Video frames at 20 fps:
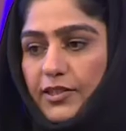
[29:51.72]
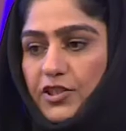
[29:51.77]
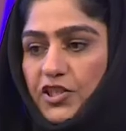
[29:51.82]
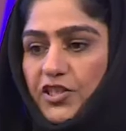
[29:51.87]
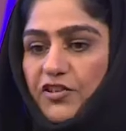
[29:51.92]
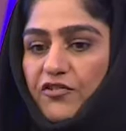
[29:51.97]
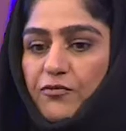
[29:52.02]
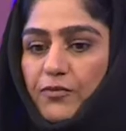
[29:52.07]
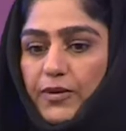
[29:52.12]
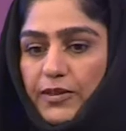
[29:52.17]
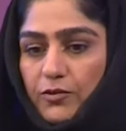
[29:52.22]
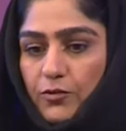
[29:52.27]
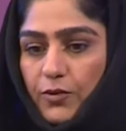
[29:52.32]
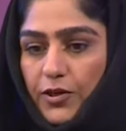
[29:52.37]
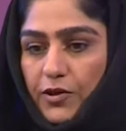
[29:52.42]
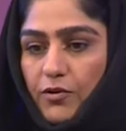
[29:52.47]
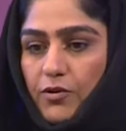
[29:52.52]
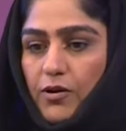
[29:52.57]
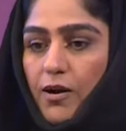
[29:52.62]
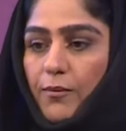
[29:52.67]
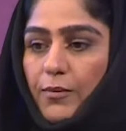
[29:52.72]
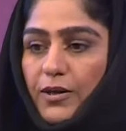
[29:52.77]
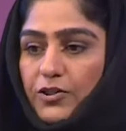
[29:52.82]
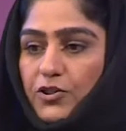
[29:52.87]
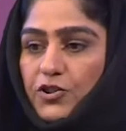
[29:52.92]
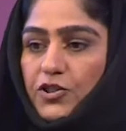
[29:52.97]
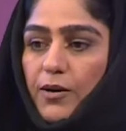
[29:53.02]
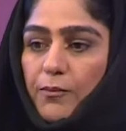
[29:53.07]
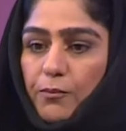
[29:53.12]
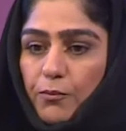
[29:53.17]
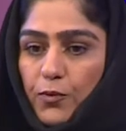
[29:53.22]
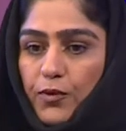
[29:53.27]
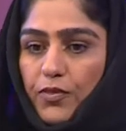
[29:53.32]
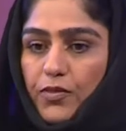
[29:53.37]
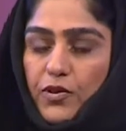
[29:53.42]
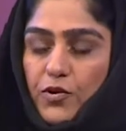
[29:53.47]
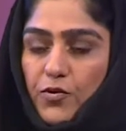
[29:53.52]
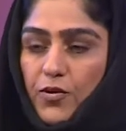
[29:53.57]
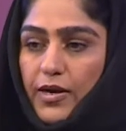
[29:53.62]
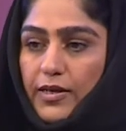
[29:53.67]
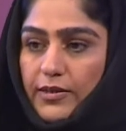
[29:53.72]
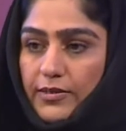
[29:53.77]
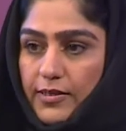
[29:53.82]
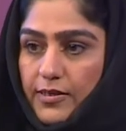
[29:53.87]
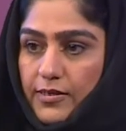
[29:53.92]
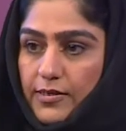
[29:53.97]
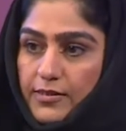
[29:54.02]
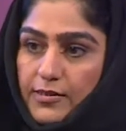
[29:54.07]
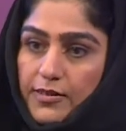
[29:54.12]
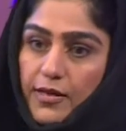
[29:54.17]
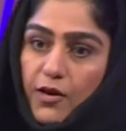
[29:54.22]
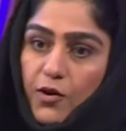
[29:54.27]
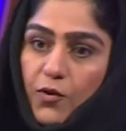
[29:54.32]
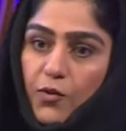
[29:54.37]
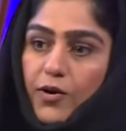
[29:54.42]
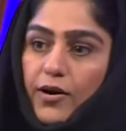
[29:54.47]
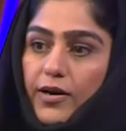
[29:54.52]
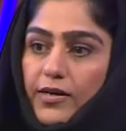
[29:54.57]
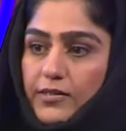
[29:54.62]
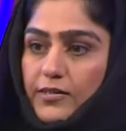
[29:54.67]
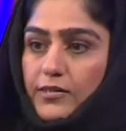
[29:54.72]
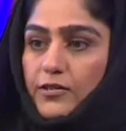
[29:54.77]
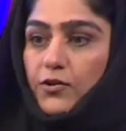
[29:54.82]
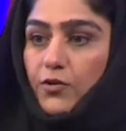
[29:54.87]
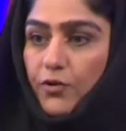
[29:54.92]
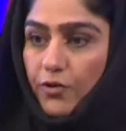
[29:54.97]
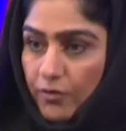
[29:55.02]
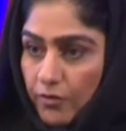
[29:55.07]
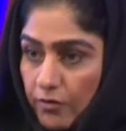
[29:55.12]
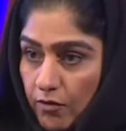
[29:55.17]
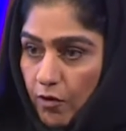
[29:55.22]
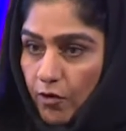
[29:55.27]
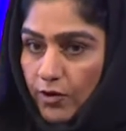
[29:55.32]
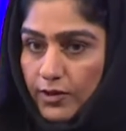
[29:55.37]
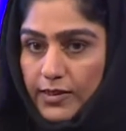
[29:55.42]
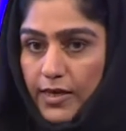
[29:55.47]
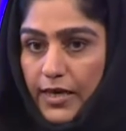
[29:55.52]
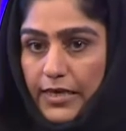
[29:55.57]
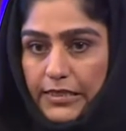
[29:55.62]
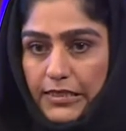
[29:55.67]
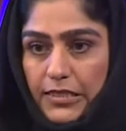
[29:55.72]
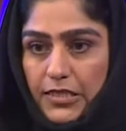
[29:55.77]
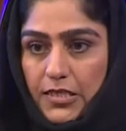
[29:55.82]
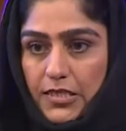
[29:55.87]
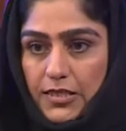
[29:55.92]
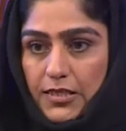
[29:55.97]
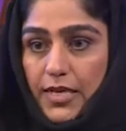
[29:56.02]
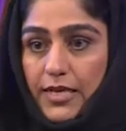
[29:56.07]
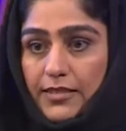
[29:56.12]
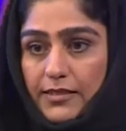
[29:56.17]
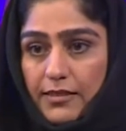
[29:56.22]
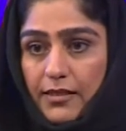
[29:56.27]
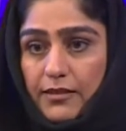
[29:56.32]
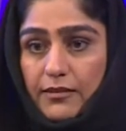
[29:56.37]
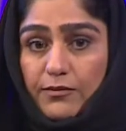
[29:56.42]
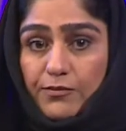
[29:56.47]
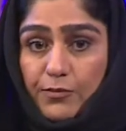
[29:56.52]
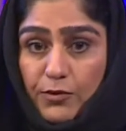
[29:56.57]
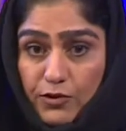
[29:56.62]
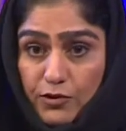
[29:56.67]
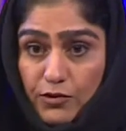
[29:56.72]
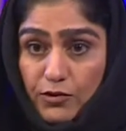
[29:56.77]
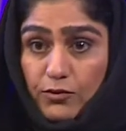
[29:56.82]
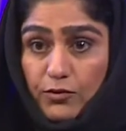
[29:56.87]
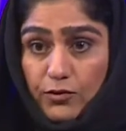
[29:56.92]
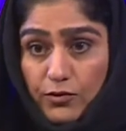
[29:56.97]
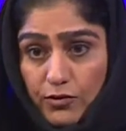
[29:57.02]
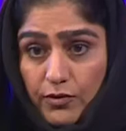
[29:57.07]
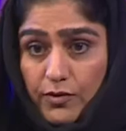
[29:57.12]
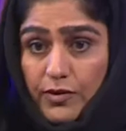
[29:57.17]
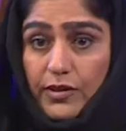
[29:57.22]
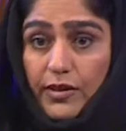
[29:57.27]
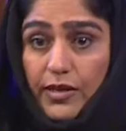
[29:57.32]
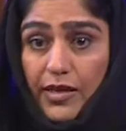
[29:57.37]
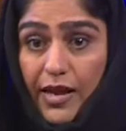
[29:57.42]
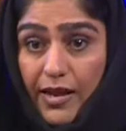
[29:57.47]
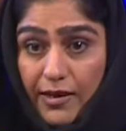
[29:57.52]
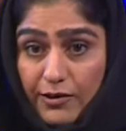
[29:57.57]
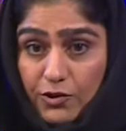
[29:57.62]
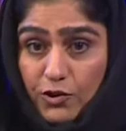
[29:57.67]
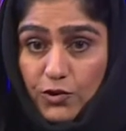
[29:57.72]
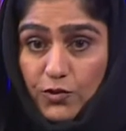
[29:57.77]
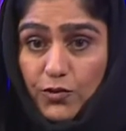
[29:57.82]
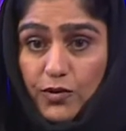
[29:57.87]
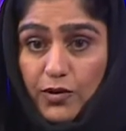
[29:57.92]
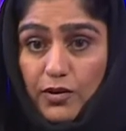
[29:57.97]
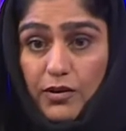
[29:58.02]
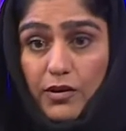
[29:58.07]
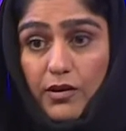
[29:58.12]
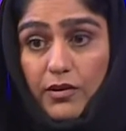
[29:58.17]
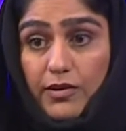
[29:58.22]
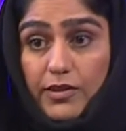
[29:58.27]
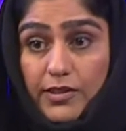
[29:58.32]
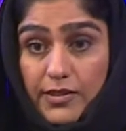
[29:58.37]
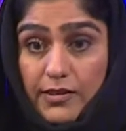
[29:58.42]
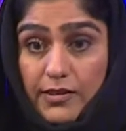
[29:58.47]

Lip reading: not achievement when you come and jump with new ideas, whereas your old ideas has not pursued to the actual